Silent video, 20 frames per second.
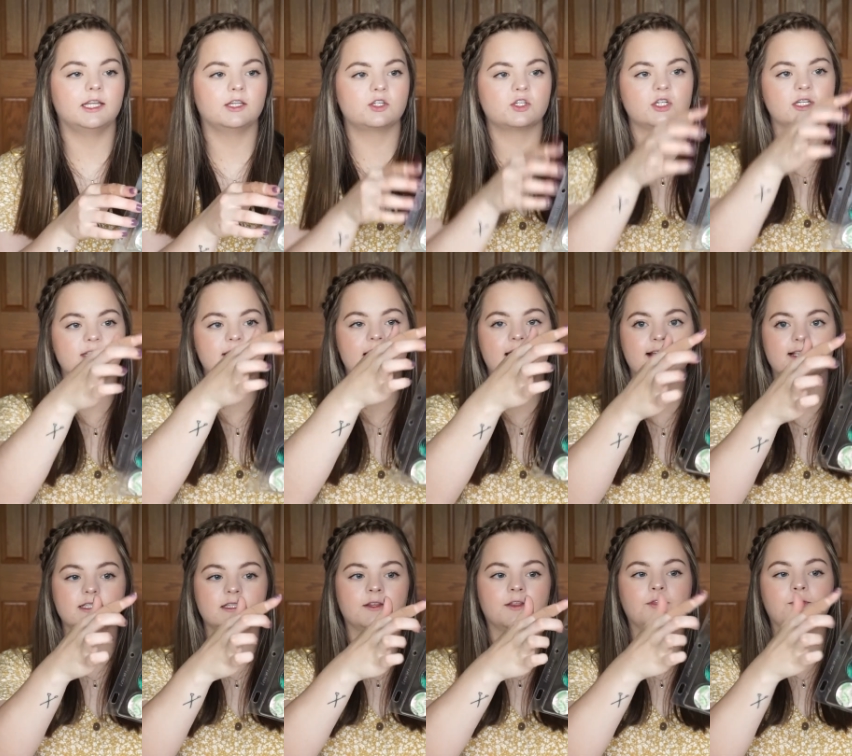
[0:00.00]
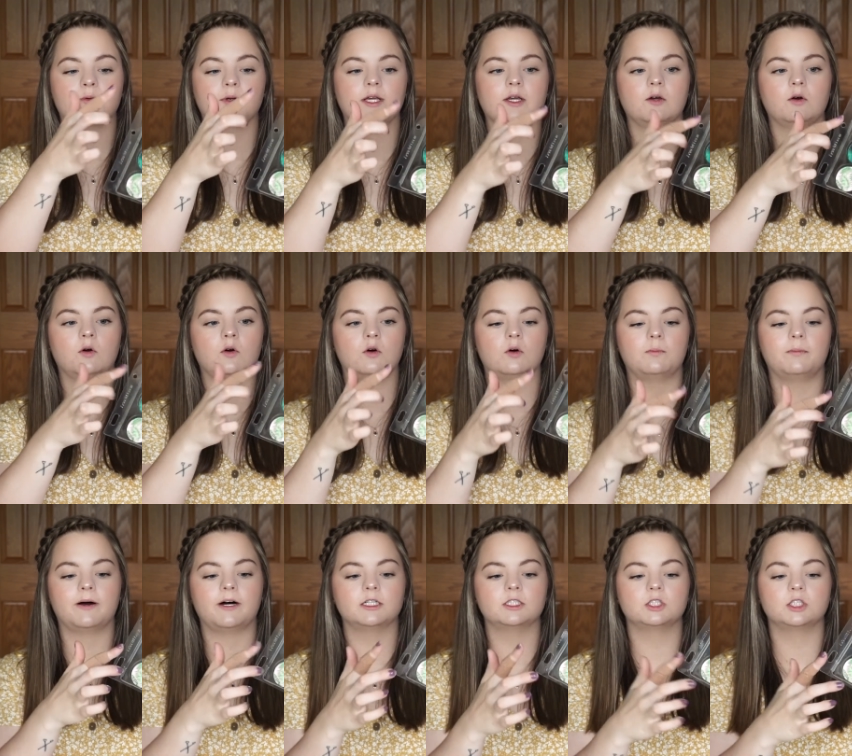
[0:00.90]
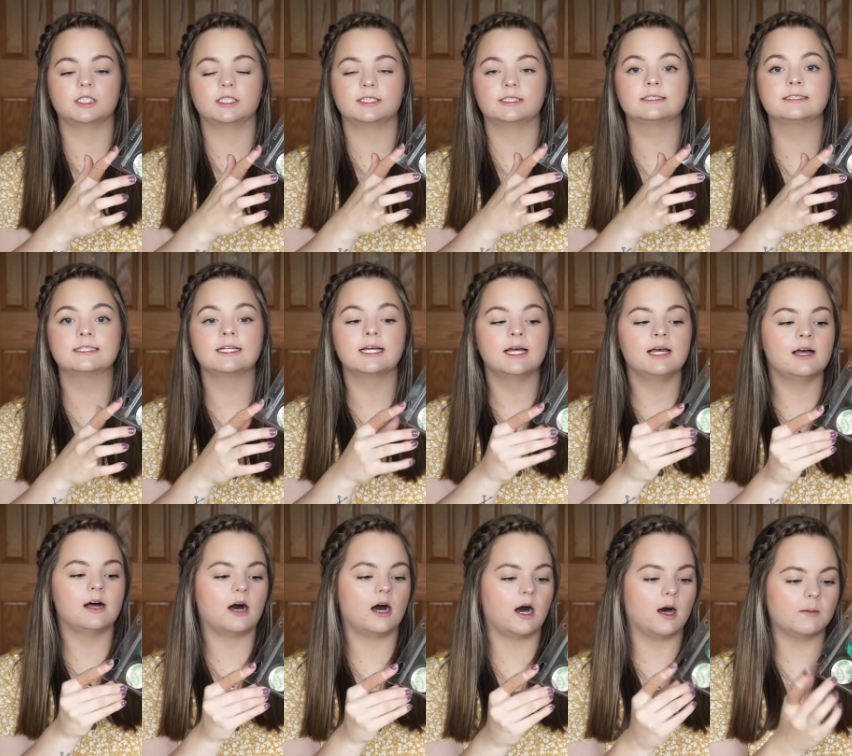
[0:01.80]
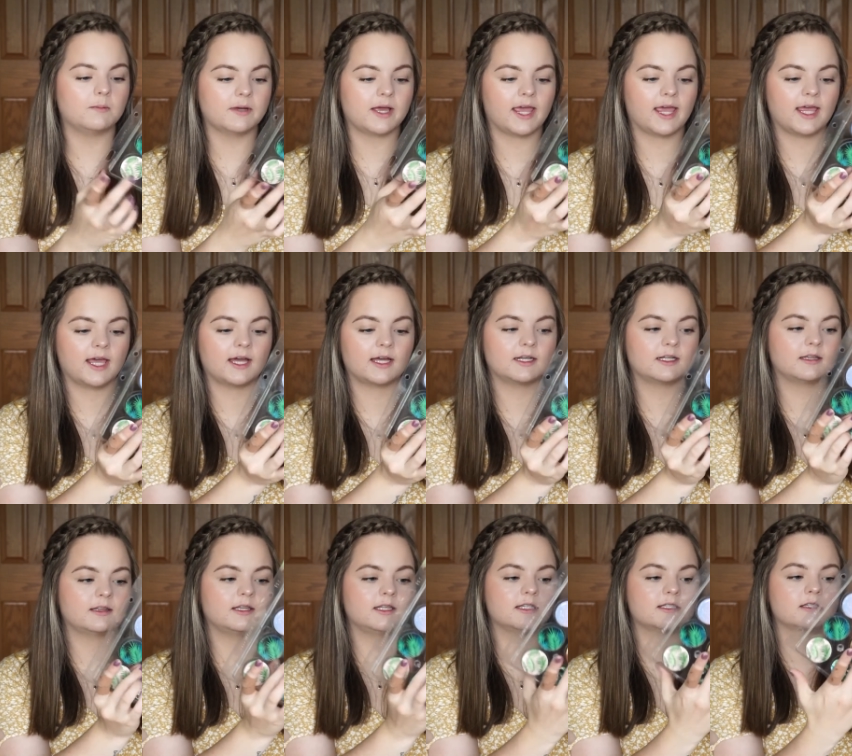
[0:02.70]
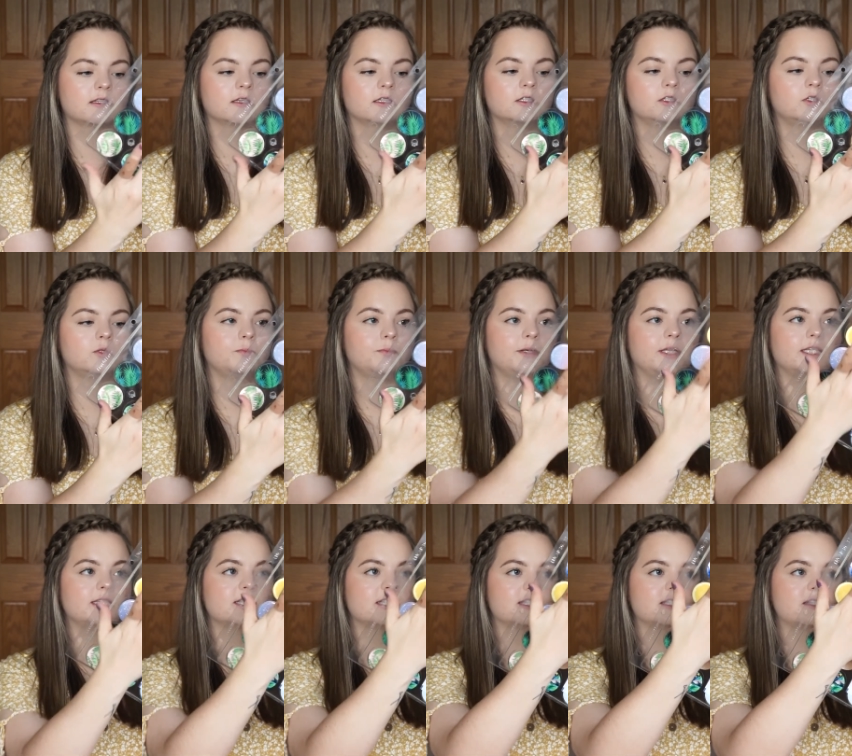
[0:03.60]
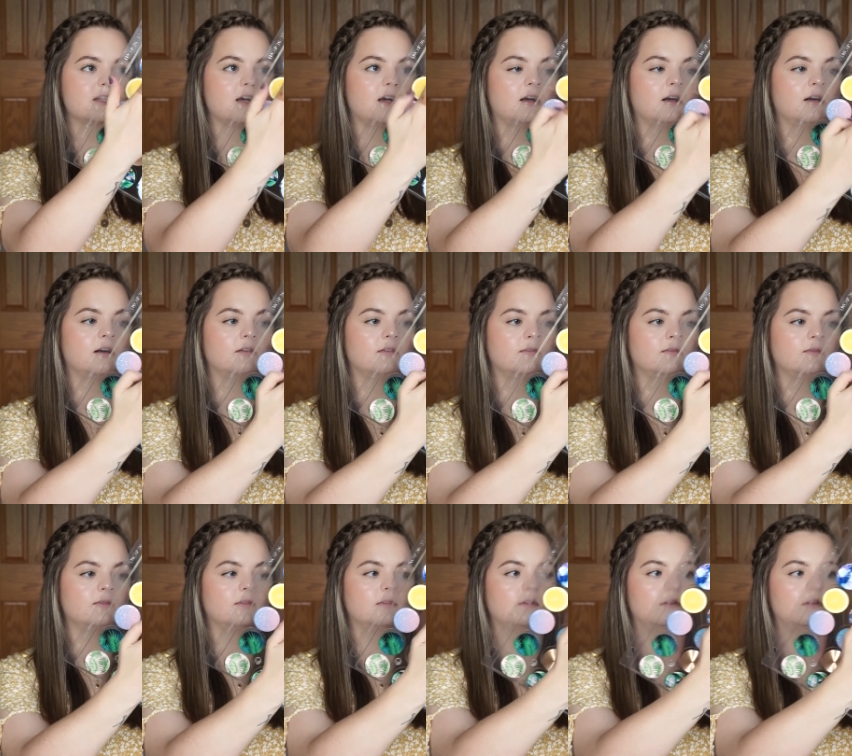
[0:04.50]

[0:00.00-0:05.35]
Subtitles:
It just has the 3-hole punches and these little pieces of,